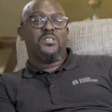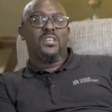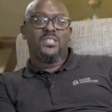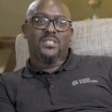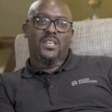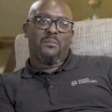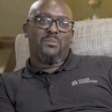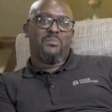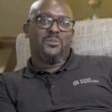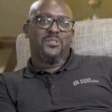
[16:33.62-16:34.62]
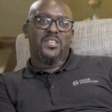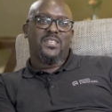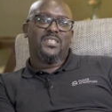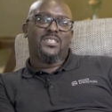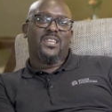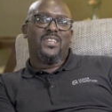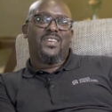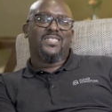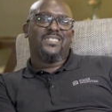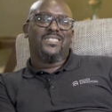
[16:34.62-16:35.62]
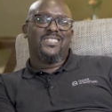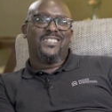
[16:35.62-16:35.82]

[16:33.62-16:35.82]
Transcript: to Texas, I proposed and she said yes.